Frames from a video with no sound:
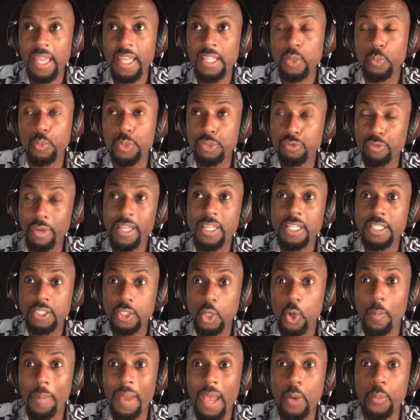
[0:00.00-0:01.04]
and it was raining
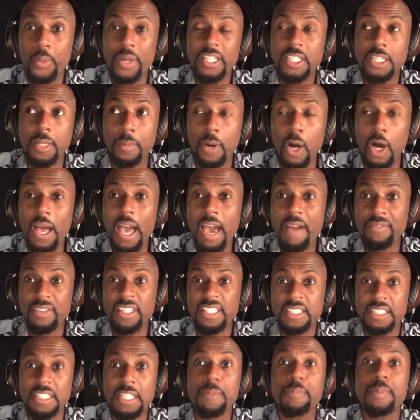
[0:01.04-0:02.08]
so bad we ended up all having
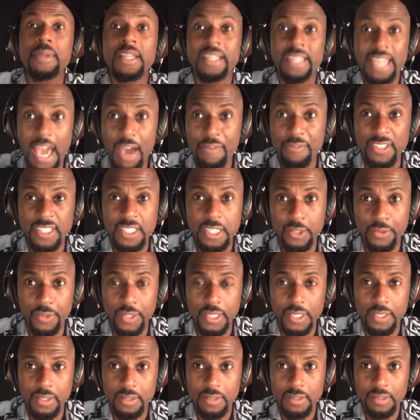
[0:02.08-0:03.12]
to sleep in a
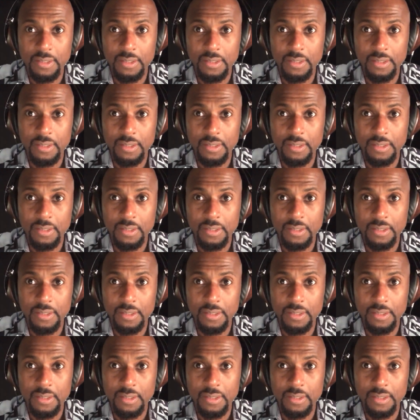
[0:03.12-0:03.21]
cafeteria.